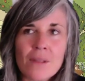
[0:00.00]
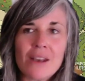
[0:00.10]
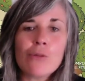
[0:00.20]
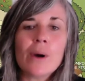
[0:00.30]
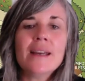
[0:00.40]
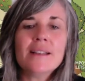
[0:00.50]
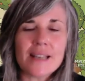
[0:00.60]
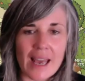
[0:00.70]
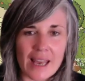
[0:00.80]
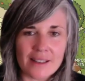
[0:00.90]
if we
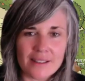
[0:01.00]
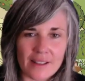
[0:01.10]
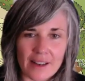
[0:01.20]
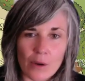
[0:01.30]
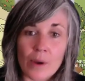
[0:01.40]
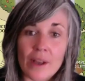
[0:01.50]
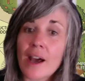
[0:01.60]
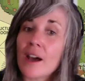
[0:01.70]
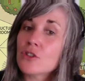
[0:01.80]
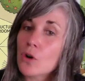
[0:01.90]
intend that we
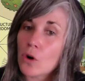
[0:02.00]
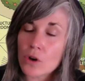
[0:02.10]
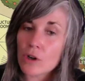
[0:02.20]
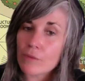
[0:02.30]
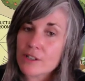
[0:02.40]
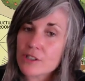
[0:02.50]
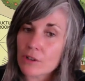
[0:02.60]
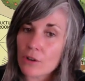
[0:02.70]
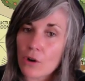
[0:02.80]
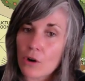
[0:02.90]
are taught
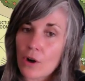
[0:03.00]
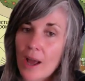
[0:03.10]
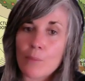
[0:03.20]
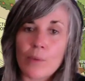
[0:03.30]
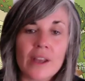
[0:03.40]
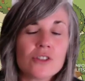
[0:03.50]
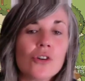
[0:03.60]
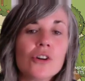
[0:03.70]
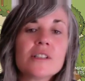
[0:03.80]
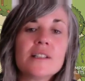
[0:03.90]
original law and we are
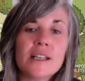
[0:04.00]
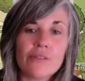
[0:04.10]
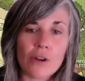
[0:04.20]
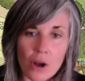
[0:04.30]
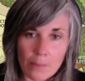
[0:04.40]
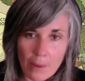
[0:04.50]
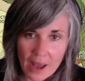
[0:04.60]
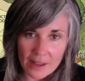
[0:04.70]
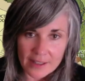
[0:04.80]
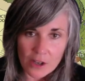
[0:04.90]
taught to live
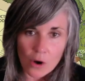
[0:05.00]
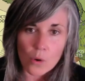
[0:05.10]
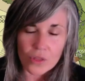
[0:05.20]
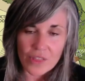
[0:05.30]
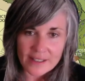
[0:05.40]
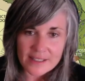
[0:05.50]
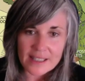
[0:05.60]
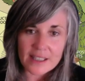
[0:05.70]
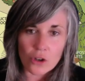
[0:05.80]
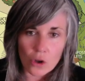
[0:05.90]
by the
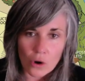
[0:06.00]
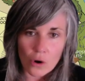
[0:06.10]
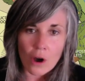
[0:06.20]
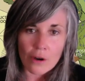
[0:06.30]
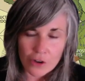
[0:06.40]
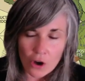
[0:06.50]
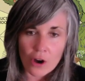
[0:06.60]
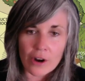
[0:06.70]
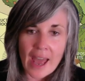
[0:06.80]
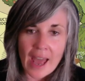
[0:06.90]
authentic law of
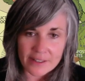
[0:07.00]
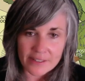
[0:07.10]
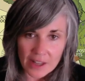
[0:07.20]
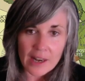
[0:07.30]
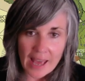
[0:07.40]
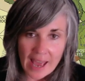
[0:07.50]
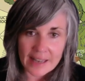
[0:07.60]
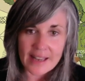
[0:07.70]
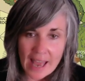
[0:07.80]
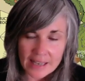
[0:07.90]
God and the
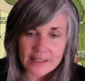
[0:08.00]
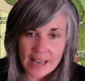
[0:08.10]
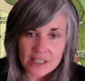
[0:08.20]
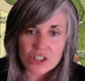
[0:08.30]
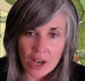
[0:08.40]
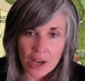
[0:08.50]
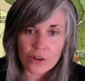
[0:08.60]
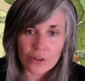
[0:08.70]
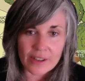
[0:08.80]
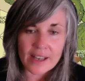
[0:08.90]
land and nature,
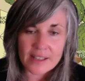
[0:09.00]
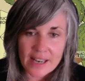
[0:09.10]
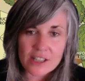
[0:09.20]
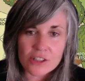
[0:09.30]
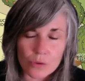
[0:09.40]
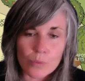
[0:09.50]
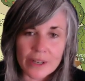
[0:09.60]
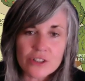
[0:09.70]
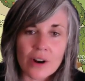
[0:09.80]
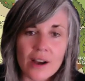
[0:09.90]
because in nature
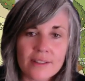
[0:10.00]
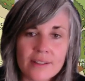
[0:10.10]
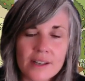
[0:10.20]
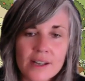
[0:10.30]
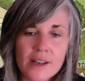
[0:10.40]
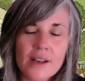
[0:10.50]
we trust,